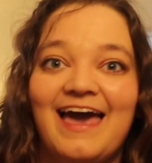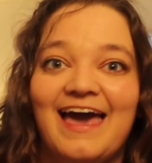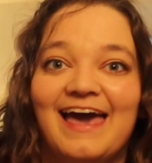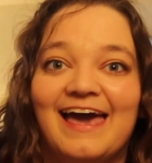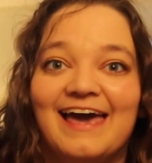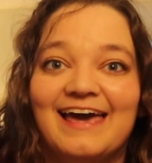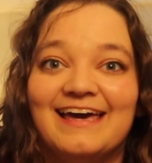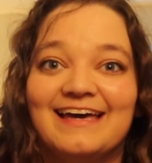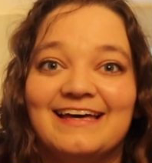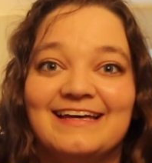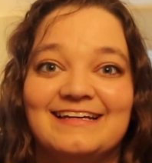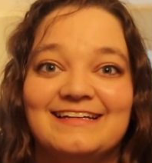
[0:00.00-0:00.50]

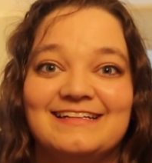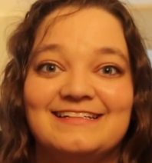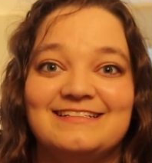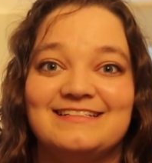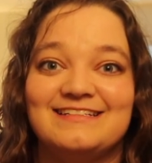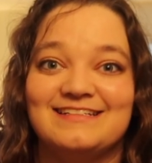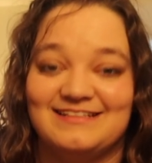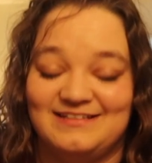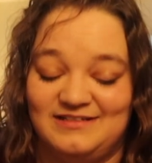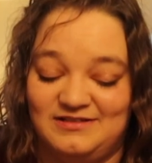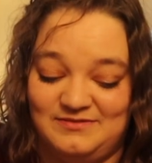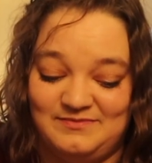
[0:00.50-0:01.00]
And
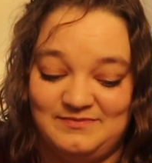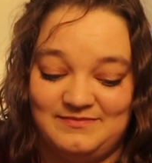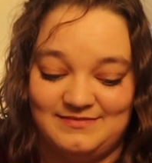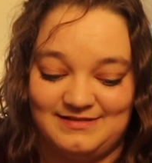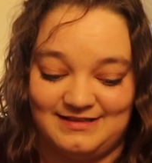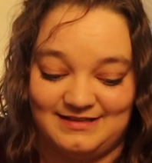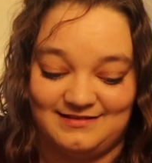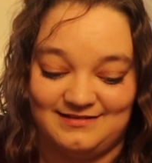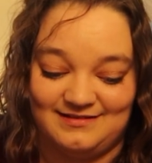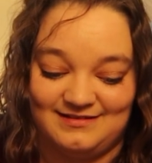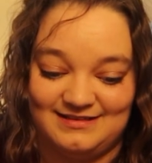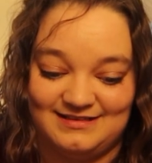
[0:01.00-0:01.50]
oh
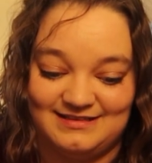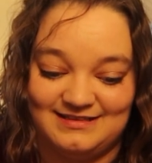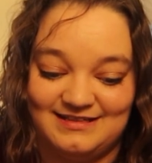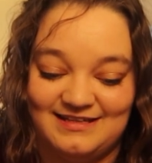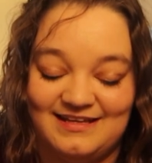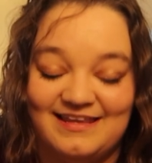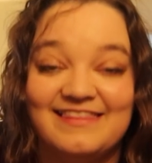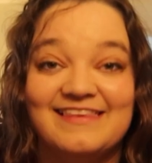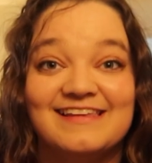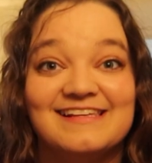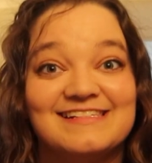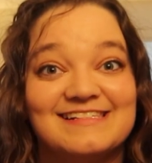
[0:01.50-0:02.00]
my
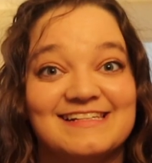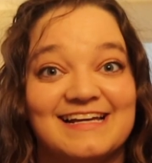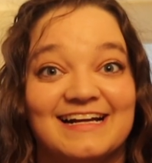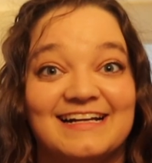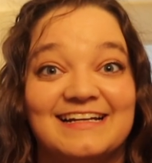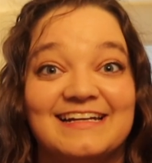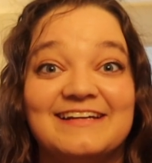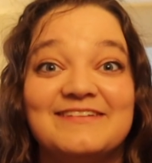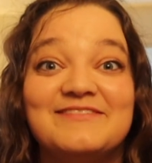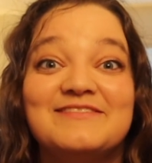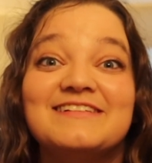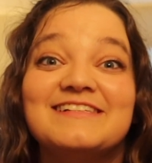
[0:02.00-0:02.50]
god, the
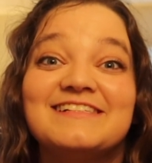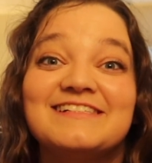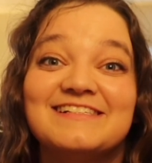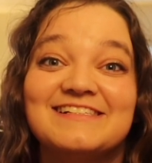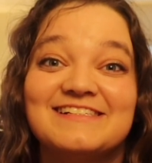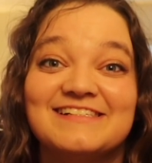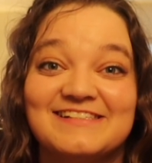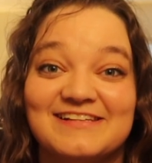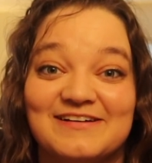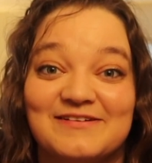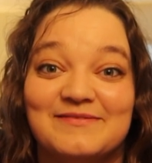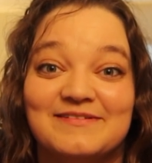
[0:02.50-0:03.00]
signing was
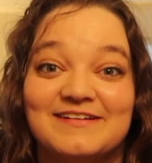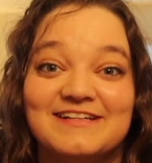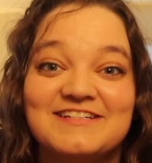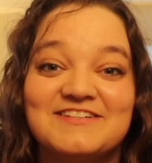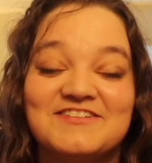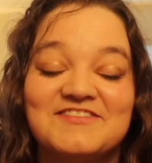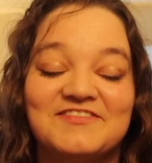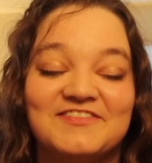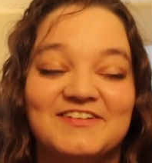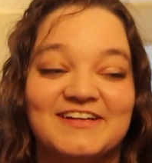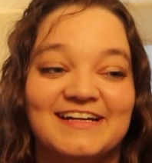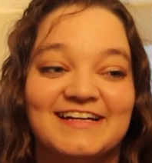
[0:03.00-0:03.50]
so
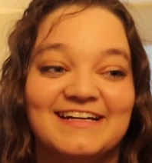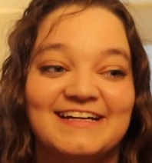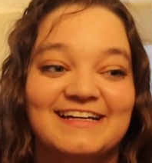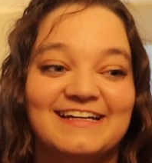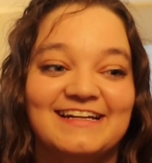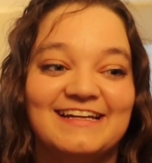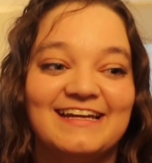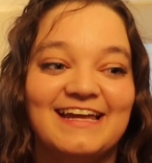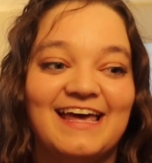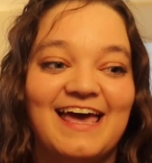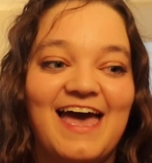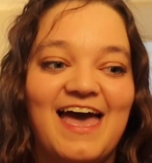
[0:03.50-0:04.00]
much
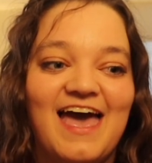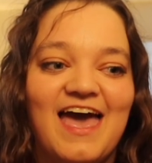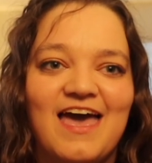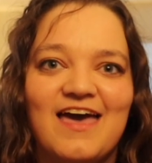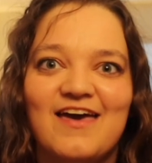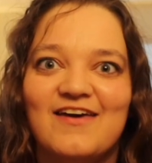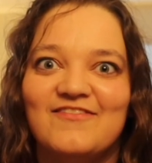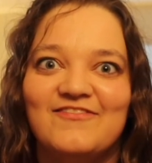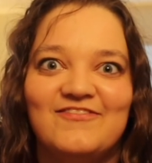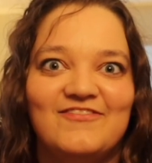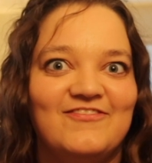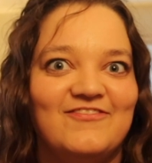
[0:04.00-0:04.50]
fun.
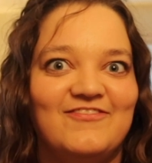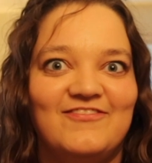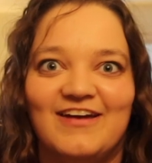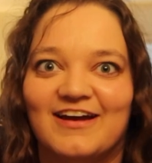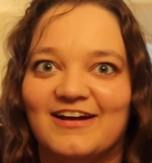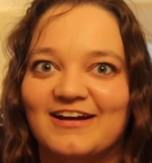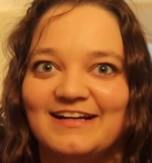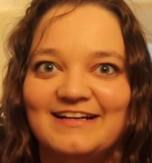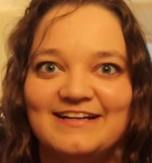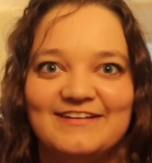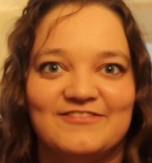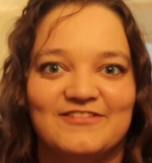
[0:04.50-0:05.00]

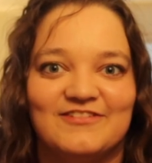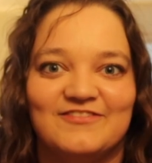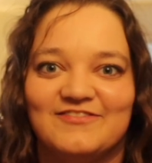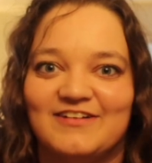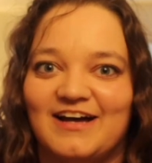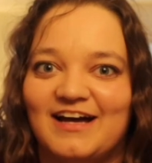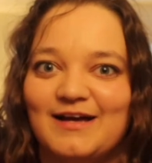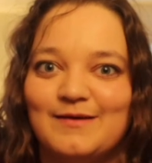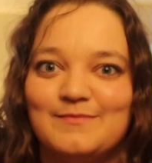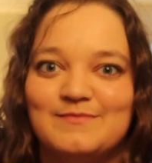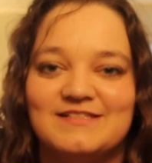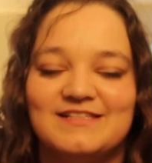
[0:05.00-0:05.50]
Very different
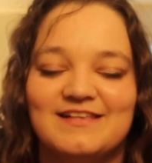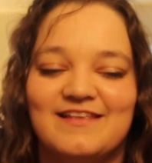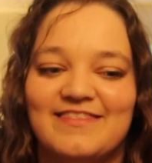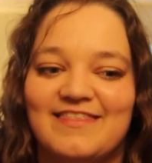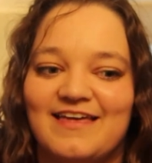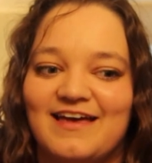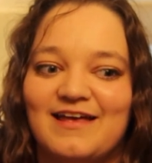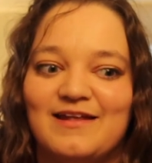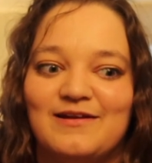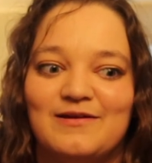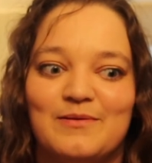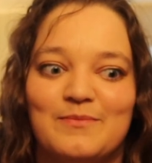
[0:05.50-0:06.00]
vibes
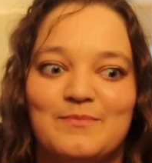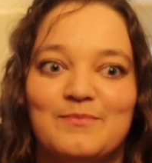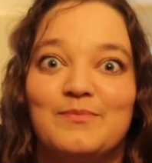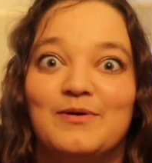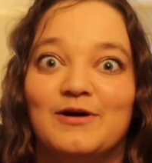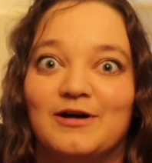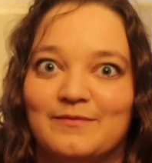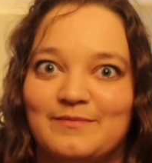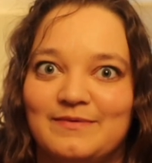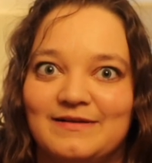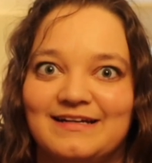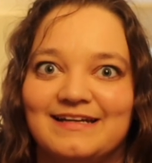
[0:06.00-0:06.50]
than
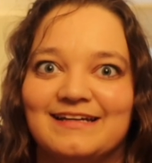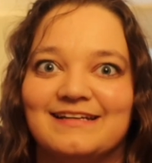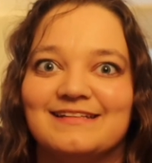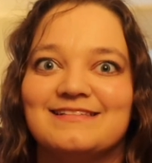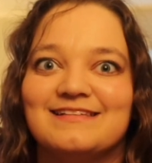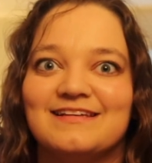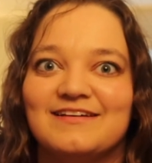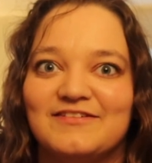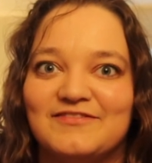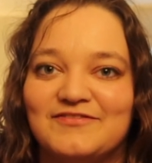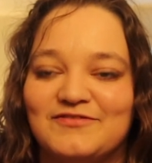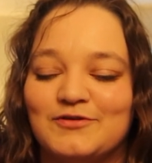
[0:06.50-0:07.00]
Book
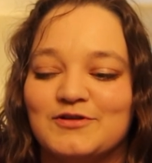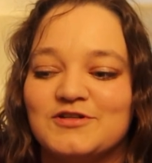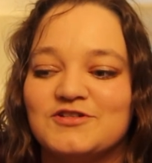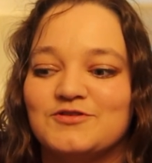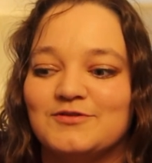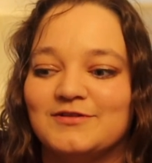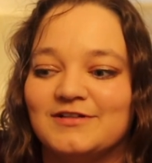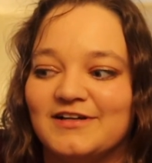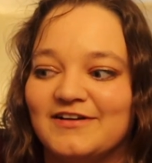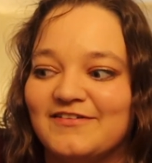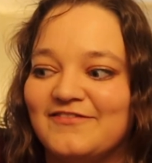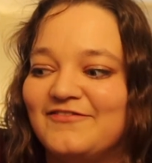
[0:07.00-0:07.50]
Bonanza, for
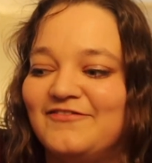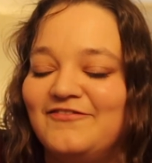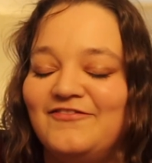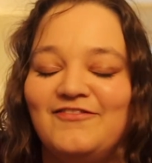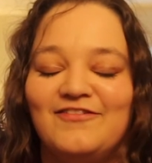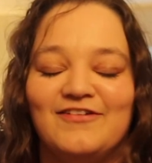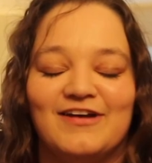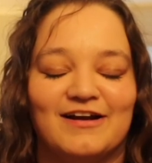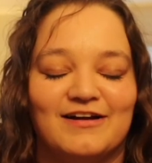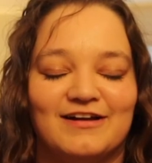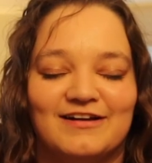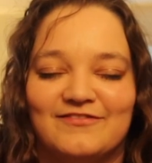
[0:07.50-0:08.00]
sure.
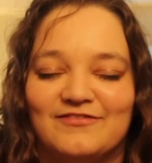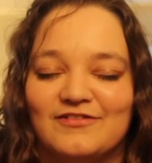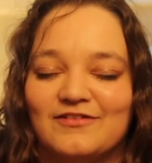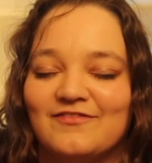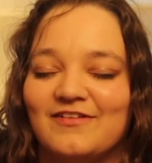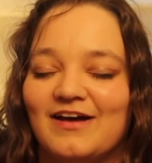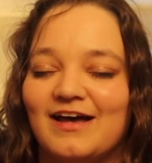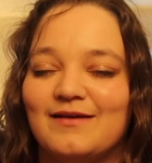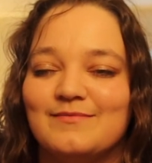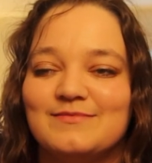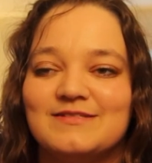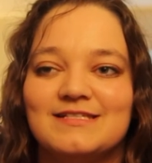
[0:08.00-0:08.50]
Very different
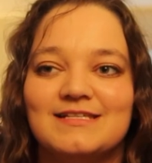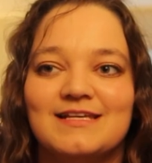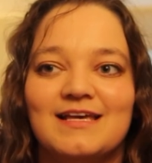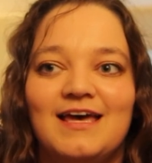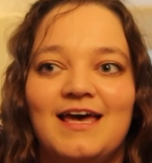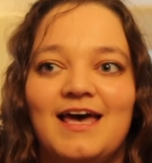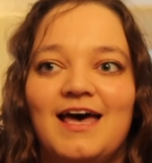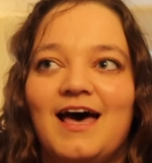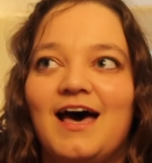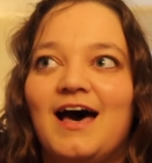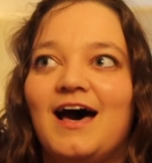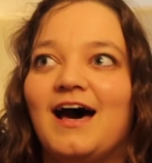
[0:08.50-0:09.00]

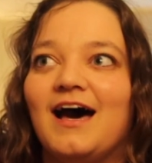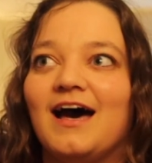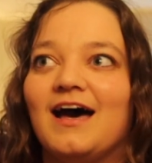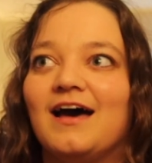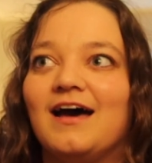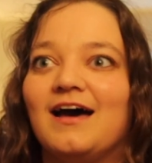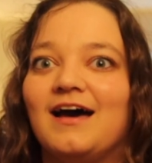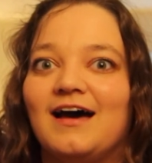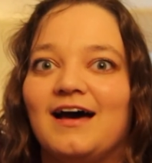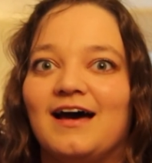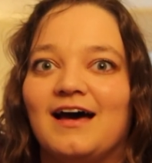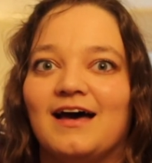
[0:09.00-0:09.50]

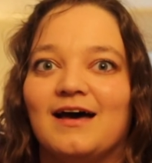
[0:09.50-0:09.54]
vibes.